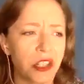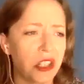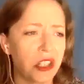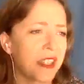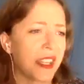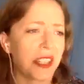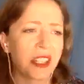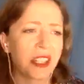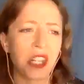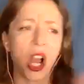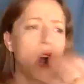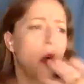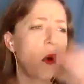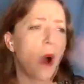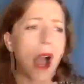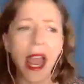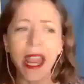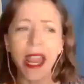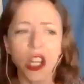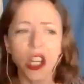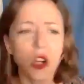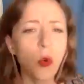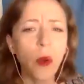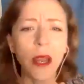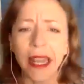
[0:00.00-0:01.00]
She says, oh,
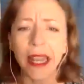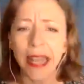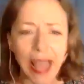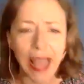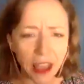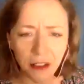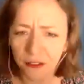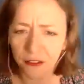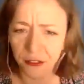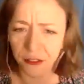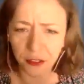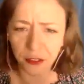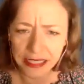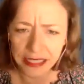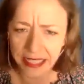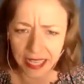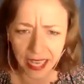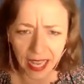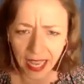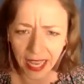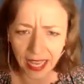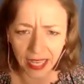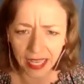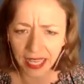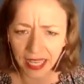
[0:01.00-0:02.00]
I quit every
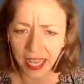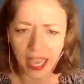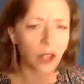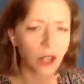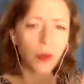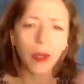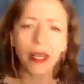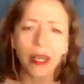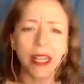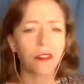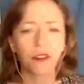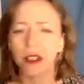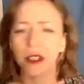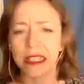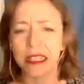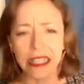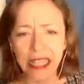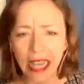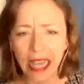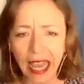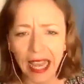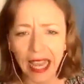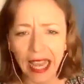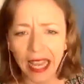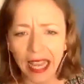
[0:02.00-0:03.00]
day. I quit every
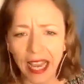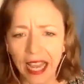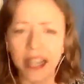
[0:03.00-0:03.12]
day.